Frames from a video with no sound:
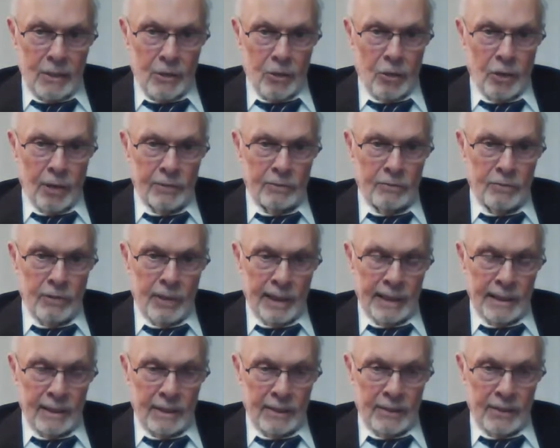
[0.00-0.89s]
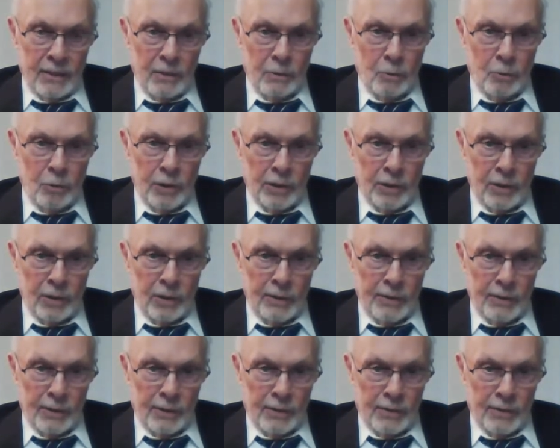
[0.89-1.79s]
contractors that are working
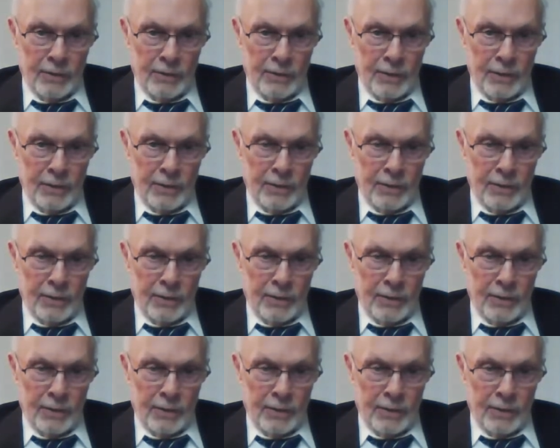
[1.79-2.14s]
on this